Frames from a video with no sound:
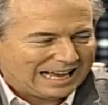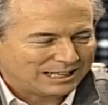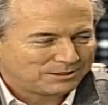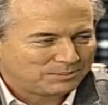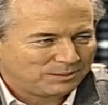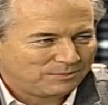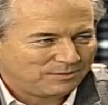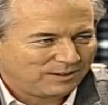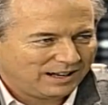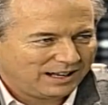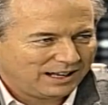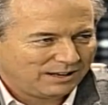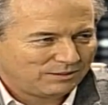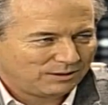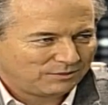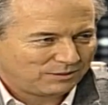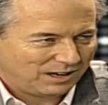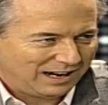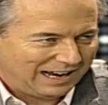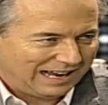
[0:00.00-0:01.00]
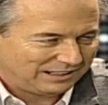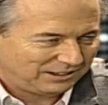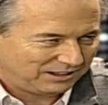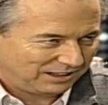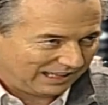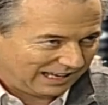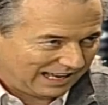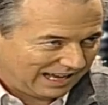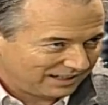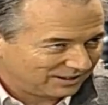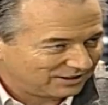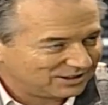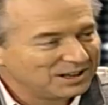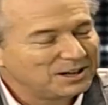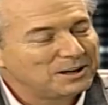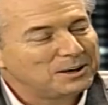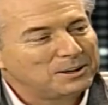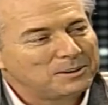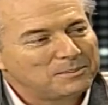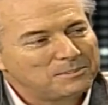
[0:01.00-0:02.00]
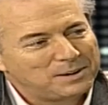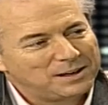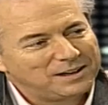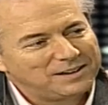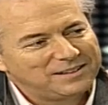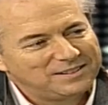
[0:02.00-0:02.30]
Ask me if I have ever had to catch up.